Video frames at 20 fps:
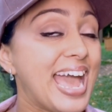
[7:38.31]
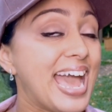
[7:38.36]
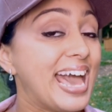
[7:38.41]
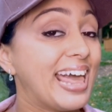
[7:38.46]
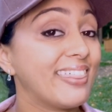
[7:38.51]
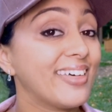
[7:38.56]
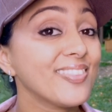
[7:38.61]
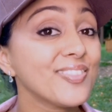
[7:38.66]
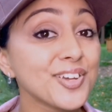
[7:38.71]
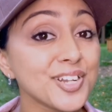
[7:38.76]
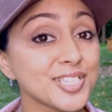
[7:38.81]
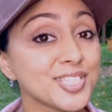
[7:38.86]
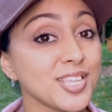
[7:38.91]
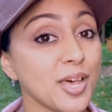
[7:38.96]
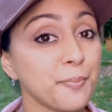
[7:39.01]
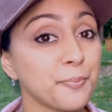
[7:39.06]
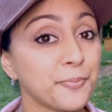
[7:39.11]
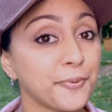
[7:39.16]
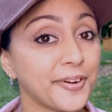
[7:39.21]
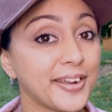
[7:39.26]
And then there's
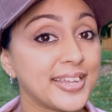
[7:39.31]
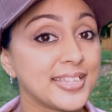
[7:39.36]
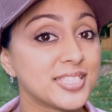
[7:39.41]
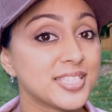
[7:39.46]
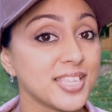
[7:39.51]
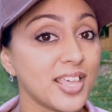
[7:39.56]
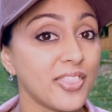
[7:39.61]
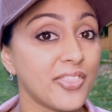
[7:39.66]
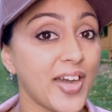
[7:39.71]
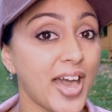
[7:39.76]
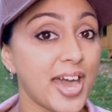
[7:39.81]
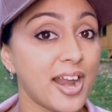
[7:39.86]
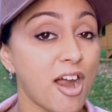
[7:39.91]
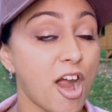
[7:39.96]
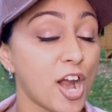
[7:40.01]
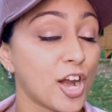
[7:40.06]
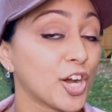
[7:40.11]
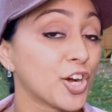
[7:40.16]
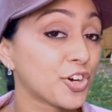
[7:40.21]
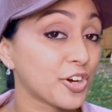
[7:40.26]
some breeds that
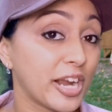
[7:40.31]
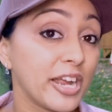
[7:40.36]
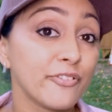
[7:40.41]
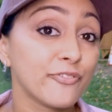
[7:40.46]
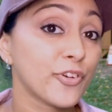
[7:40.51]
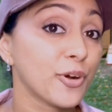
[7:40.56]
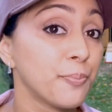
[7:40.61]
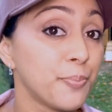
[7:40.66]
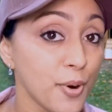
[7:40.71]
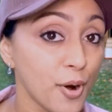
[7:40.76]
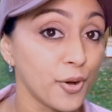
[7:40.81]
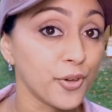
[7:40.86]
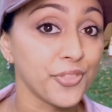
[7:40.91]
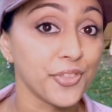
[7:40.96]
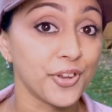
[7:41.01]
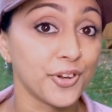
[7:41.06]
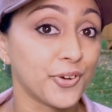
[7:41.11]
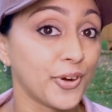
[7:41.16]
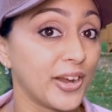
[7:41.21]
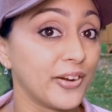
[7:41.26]
are great for both.
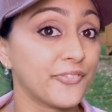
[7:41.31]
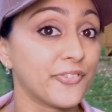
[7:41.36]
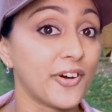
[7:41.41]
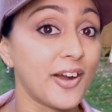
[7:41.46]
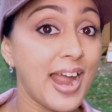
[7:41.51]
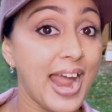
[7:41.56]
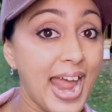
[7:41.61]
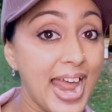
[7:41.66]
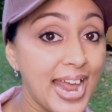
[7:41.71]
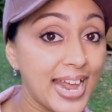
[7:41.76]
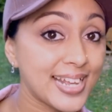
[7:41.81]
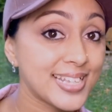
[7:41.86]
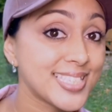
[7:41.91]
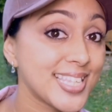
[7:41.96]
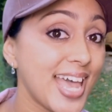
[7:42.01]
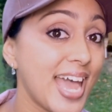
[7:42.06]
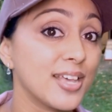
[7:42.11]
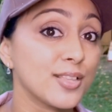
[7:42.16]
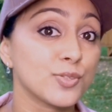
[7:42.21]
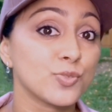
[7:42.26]
They're great for eggs
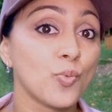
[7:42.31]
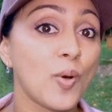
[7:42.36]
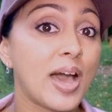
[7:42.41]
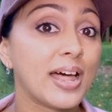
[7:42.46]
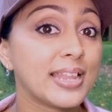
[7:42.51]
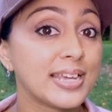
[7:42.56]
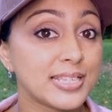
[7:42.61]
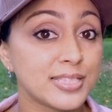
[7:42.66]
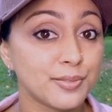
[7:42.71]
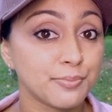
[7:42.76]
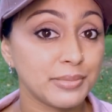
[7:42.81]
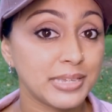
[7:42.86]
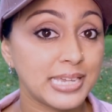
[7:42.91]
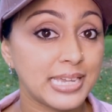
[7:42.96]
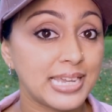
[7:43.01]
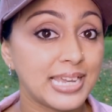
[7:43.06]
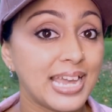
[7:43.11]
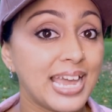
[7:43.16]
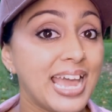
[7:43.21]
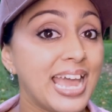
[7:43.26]
as well as
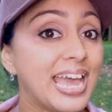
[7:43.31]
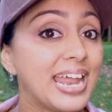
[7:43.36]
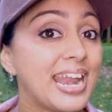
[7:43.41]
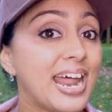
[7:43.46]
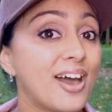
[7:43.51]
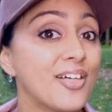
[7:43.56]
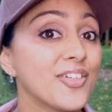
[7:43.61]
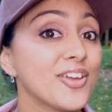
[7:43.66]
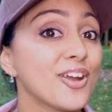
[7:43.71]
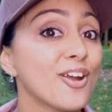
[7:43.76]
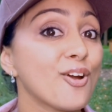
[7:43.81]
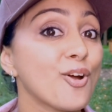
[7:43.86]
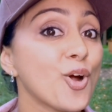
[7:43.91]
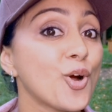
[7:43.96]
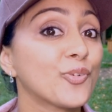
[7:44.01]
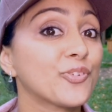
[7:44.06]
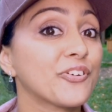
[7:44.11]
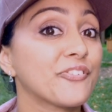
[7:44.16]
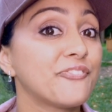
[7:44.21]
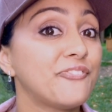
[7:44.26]
meat. Now, there are
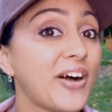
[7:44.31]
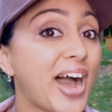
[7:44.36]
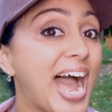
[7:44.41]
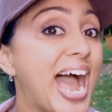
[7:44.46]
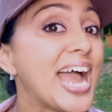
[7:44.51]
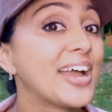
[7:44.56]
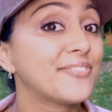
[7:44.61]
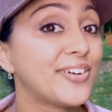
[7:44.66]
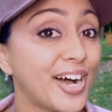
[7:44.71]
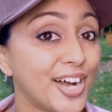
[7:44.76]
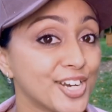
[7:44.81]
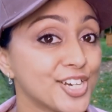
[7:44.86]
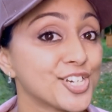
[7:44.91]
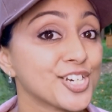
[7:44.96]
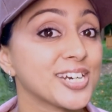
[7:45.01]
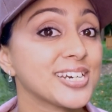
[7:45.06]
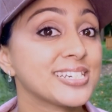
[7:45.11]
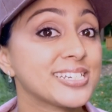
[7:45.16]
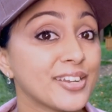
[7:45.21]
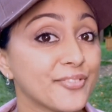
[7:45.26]
over
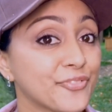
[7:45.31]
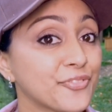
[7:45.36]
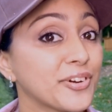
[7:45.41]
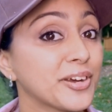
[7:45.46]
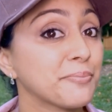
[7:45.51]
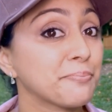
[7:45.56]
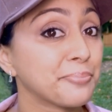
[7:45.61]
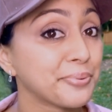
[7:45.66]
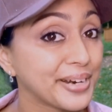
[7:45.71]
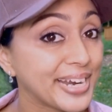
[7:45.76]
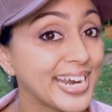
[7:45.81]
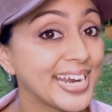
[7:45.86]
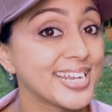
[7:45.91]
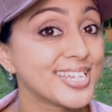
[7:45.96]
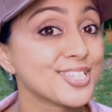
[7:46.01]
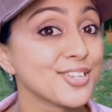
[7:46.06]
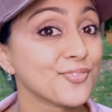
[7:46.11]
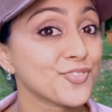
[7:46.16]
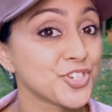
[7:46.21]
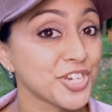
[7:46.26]
500 different
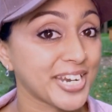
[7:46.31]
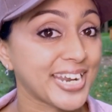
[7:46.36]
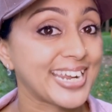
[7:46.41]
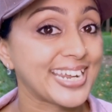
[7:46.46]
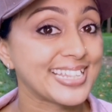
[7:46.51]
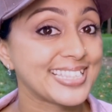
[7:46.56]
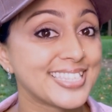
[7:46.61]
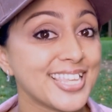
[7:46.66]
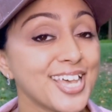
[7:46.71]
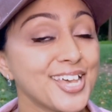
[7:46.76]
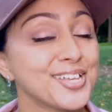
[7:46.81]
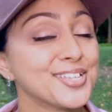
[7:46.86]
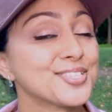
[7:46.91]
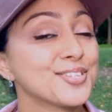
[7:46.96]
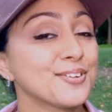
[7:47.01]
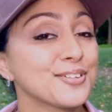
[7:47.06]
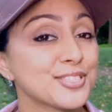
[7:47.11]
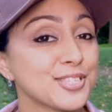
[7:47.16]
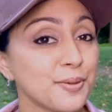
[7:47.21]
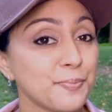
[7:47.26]
breeds of chickens,
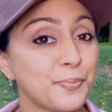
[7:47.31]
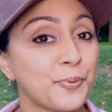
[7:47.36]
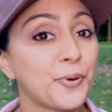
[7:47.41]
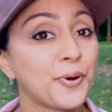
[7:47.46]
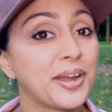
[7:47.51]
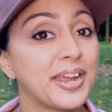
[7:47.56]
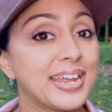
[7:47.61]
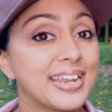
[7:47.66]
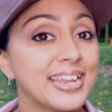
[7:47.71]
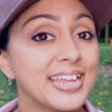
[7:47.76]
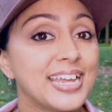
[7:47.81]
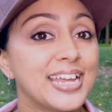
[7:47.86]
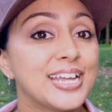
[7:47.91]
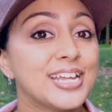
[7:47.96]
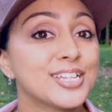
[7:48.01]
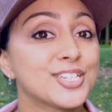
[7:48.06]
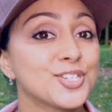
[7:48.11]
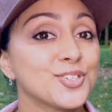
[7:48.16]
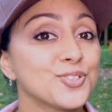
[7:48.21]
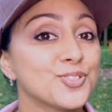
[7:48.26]
so it's important
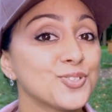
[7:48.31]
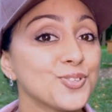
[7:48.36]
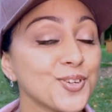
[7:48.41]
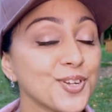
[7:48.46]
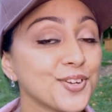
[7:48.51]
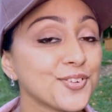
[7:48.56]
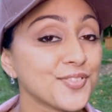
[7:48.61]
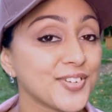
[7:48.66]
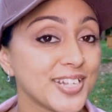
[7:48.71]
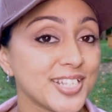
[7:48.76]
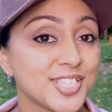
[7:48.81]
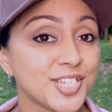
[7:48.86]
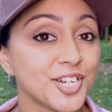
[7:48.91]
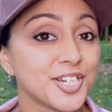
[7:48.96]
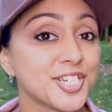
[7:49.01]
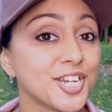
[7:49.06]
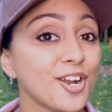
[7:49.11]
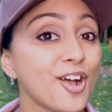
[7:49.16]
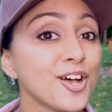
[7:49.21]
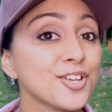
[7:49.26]
to do your
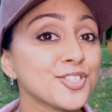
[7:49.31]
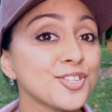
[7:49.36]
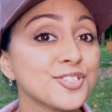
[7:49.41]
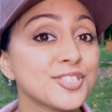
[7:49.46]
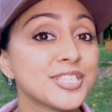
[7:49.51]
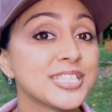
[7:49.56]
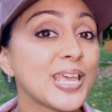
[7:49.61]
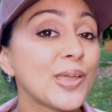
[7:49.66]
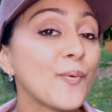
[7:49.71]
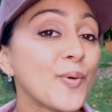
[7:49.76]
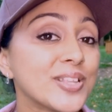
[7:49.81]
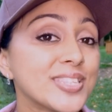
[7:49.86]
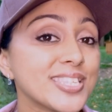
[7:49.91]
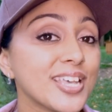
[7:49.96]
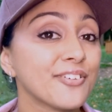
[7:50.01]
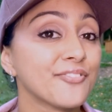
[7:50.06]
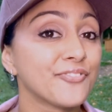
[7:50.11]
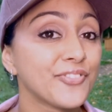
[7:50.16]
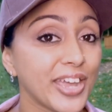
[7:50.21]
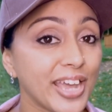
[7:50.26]
research and also see what's
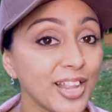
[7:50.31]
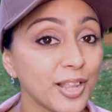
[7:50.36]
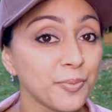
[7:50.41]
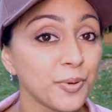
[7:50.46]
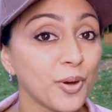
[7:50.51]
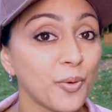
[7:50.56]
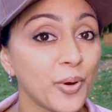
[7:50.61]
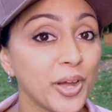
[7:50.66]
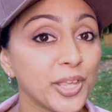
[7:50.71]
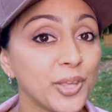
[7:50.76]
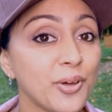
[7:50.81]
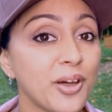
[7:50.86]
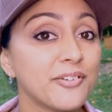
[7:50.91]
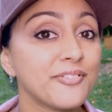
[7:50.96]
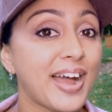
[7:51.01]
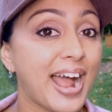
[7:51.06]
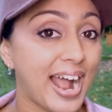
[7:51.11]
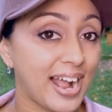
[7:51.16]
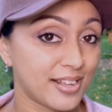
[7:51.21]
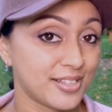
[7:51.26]
available, what you have
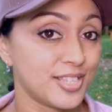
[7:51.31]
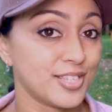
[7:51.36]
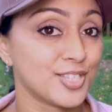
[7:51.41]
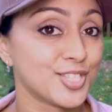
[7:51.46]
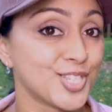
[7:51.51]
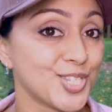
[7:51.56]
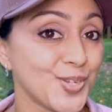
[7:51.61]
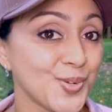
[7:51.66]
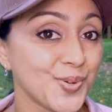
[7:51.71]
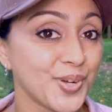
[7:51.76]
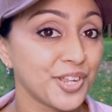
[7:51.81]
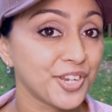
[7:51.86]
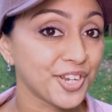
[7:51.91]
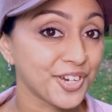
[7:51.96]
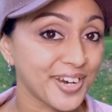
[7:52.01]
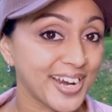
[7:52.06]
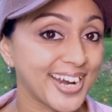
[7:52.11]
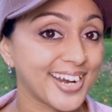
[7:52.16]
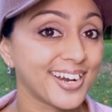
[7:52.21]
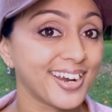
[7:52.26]
access to in
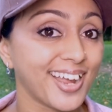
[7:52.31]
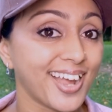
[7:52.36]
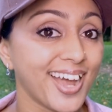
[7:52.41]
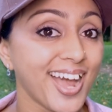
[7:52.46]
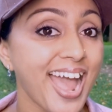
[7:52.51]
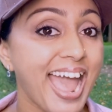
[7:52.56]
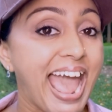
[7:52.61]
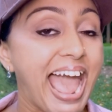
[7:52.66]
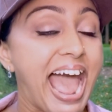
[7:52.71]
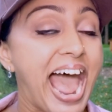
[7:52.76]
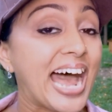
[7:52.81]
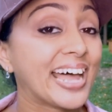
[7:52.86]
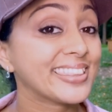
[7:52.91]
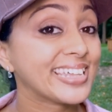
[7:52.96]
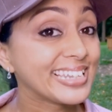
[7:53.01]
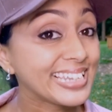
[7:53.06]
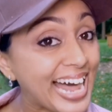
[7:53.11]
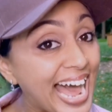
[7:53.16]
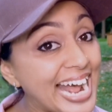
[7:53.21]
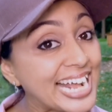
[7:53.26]
your area. And the
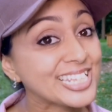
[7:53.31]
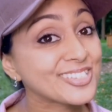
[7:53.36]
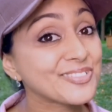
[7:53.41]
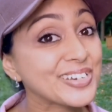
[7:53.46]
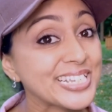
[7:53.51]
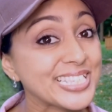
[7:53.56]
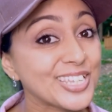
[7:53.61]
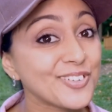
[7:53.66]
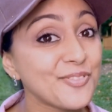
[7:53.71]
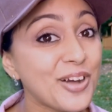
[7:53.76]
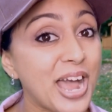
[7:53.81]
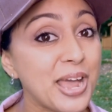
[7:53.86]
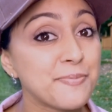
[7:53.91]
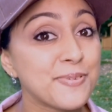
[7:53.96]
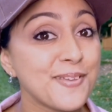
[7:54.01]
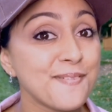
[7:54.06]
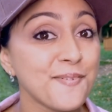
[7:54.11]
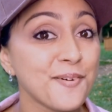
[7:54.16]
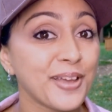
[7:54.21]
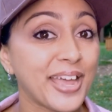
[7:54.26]
last reason why
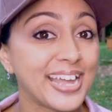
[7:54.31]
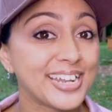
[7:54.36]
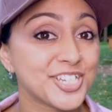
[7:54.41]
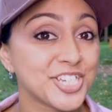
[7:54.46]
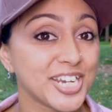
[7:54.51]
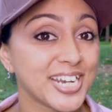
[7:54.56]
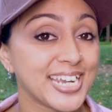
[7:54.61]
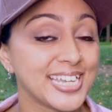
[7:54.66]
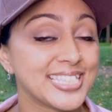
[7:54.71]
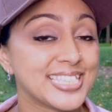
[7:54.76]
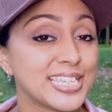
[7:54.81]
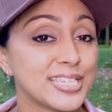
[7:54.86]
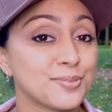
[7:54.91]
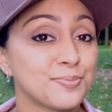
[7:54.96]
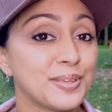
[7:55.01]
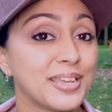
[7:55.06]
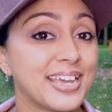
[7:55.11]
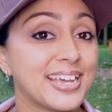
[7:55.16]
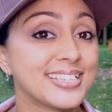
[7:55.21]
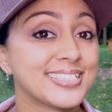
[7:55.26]
people get chickens is
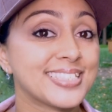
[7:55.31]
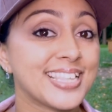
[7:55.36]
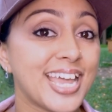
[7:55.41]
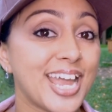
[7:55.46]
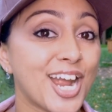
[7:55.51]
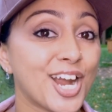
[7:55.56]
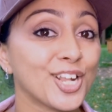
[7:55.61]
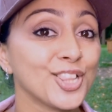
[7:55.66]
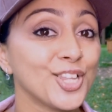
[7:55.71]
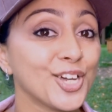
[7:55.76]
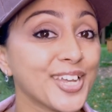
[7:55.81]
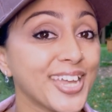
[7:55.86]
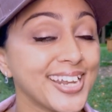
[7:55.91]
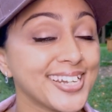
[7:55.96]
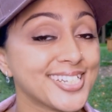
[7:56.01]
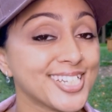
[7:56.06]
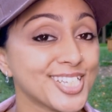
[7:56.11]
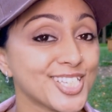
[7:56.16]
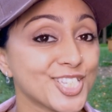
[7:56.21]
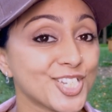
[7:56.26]
because they are looking
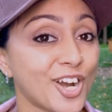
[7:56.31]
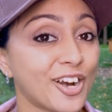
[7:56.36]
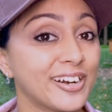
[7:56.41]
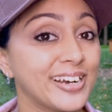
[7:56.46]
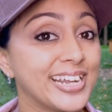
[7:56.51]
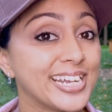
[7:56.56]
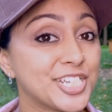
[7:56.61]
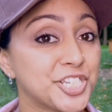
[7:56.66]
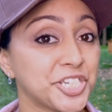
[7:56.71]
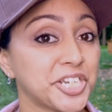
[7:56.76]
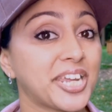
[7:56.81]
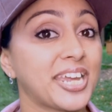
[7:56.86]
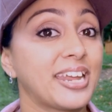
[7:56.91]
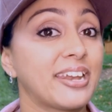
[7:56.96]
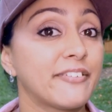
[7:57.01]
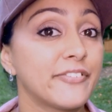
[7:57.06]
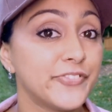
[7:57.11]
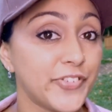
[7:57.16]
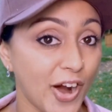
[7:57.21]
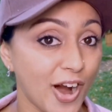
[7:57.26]
to start a
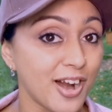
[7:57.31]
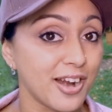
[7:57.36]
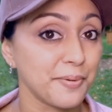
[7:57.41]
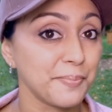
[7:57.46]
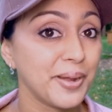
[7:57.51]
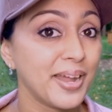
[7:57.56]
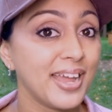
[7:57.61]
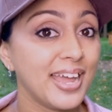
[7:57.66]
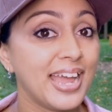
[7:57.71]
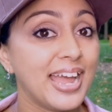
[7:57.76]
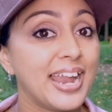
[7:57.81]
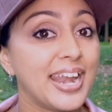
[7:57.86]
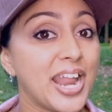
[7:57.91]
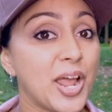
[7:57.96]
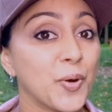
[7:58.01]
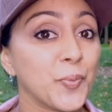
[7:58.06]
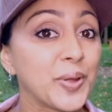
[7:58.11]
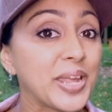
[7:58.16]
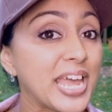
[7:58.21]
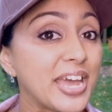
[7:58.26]
chicken farm.
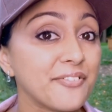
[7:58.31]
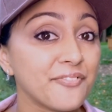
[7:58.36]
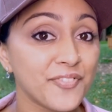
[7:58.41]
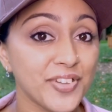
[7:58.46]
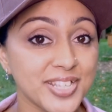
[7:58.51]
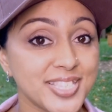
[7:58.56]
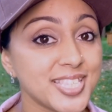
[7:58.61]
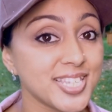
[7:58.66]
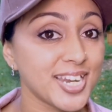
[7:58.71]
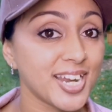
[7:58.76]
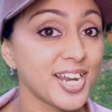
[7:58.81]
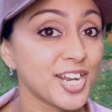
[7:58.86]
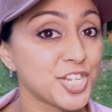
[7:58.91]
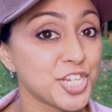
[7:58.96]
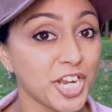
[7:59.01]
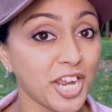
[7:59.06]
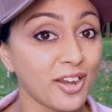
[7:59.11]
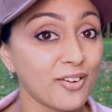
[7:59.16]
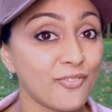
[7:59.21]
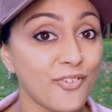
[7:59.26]
Now, we have visited a
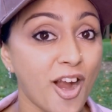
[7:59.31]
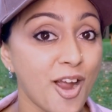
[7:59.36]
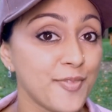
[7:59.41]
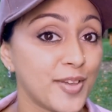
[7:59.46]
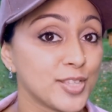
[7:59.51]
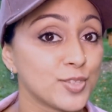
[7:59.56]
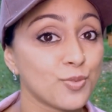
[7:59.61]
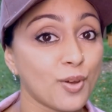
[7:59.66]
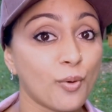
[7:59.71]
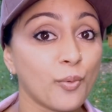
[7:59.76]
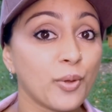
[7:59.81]
chicken farm. That's where we